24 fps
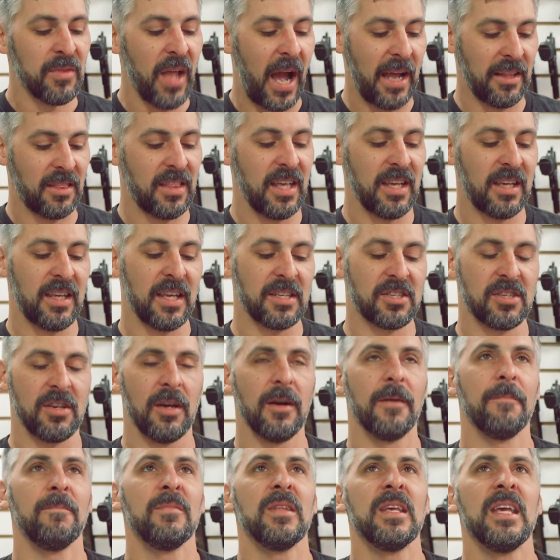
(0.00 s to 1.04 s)
I think it's
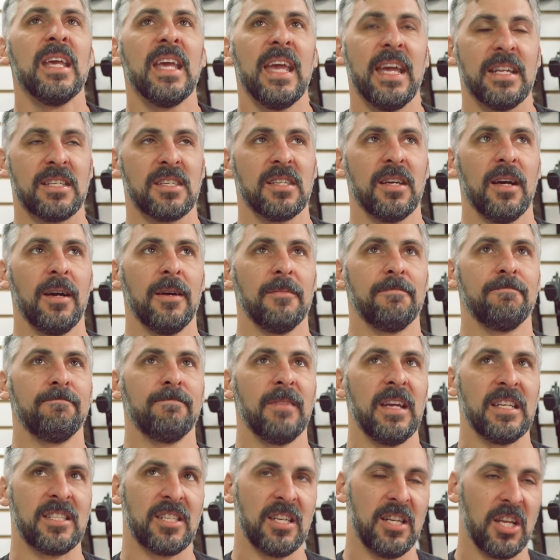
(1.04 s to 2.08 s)

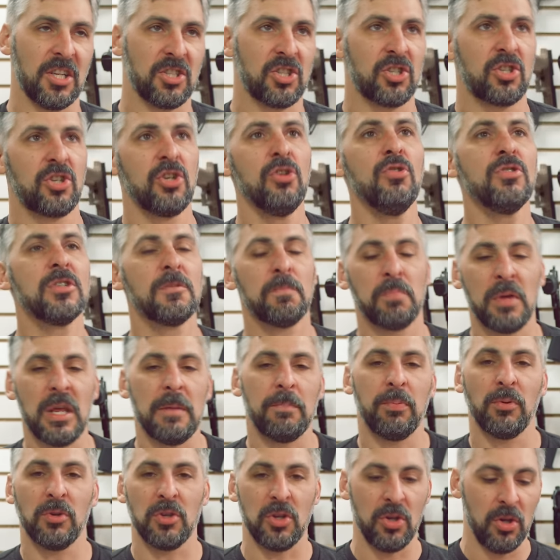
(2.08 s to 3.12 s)
an excuse
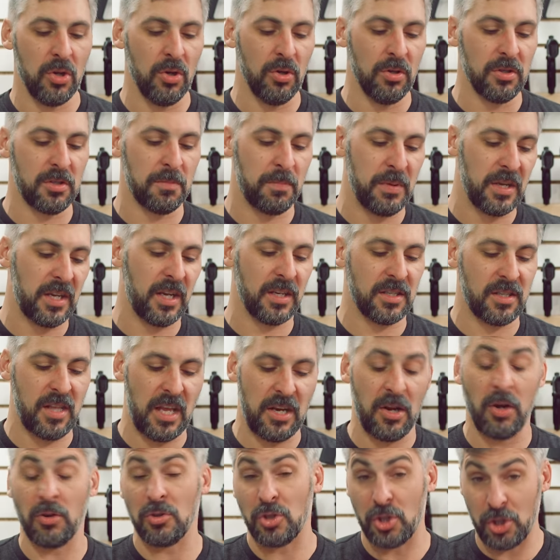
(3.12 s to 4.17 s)
people use because
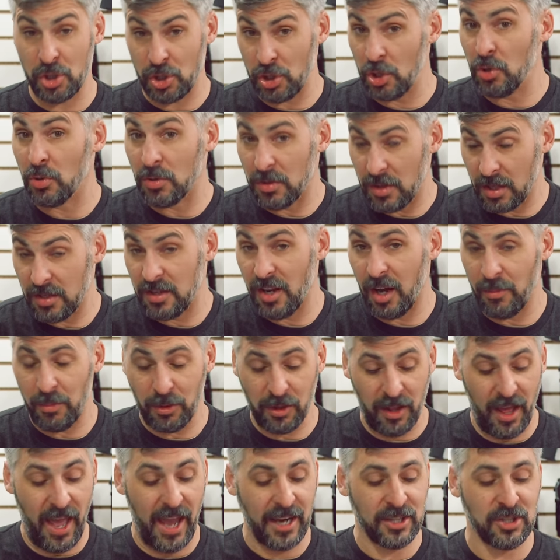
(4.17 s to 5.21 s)
they don't shoot the
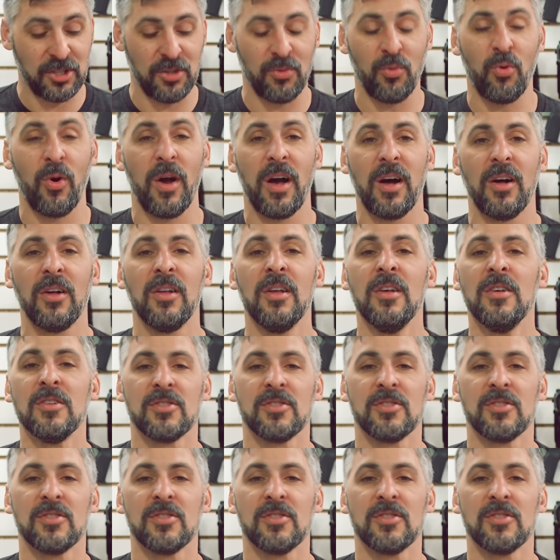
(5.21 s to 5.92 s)
double action well.